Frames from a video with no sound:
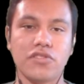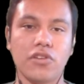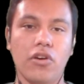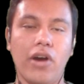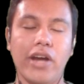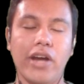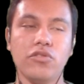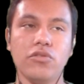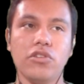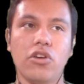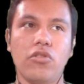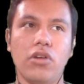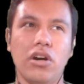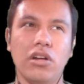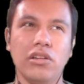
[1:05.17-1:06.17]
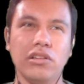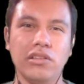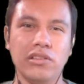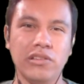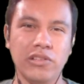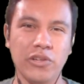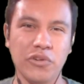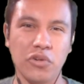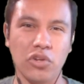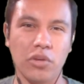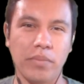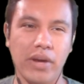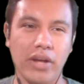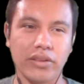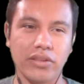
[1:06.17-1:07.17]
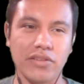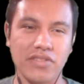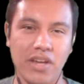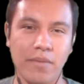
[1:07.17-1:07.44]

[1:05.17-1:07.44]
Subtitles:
So I do know a little about this.